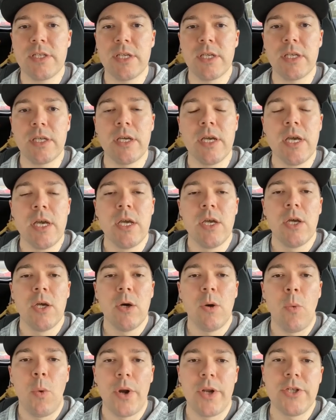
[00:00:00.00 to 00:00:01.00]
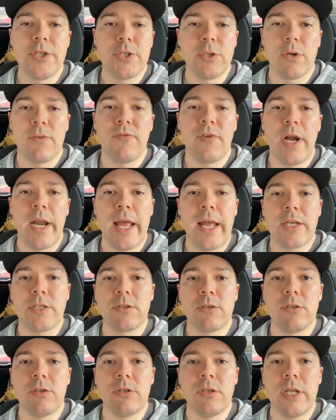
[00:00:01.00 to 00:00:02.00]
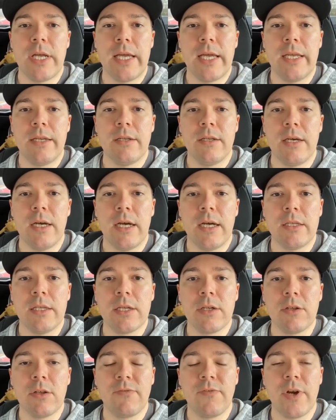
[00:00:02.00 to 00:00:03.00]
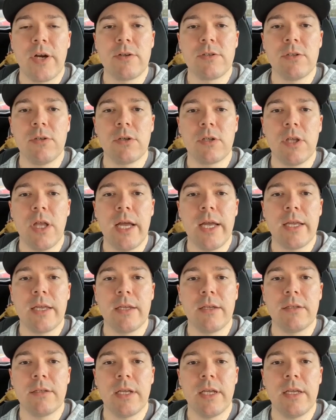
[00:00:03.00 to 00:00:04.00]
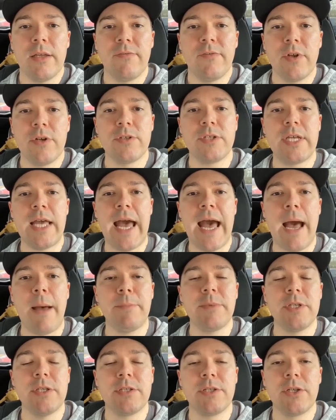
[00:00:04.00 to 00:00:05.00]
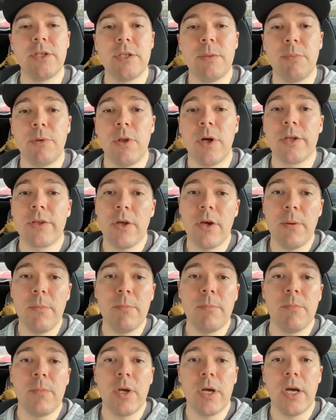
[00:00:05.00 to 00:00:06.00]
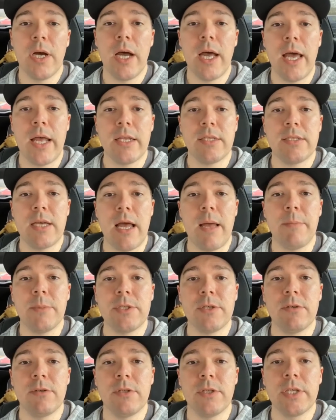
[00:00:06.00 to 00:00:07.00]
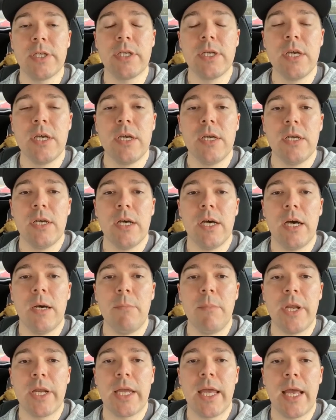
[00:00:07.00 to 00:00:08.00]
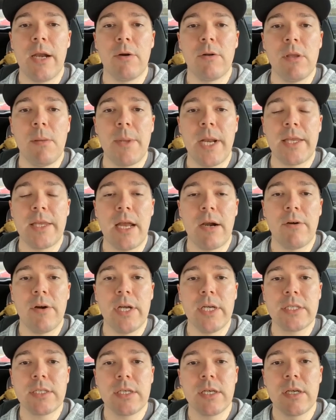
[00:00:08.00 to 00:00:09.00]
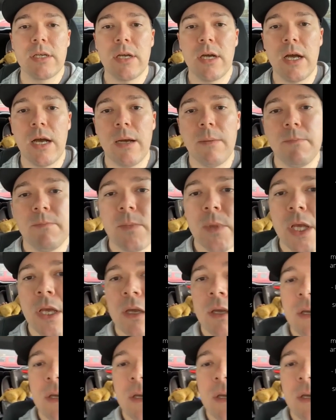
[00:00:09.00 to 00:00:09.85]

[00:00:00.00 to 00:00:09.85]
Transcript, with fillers: and see what does your financial and uh, legal affairs look like and, and if there's gaps it's good to plug them uh, ahead of time certainly uh, mitigate or eliminate that risk um,